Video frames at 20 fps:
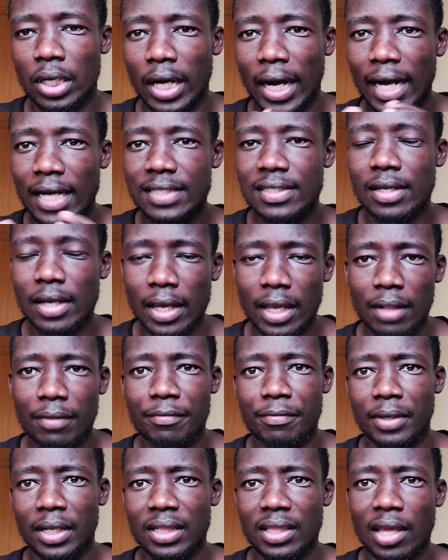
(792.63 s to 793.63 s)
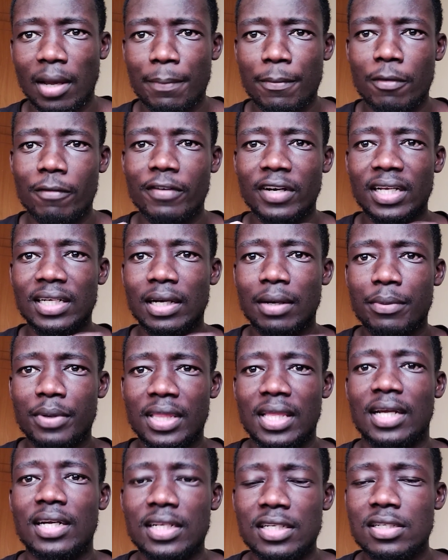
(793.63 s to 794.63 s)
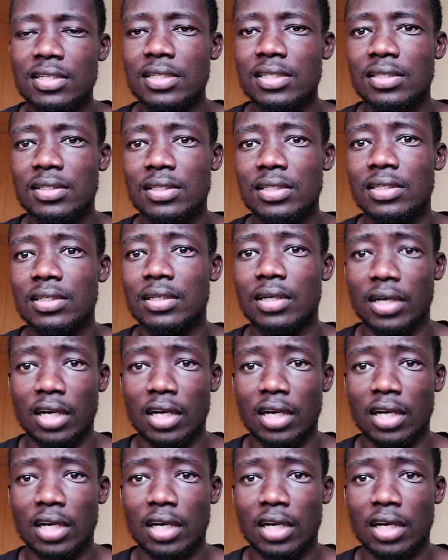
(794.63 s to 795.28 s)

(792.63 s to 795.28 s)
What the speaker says: as a healthcare provider with an interest in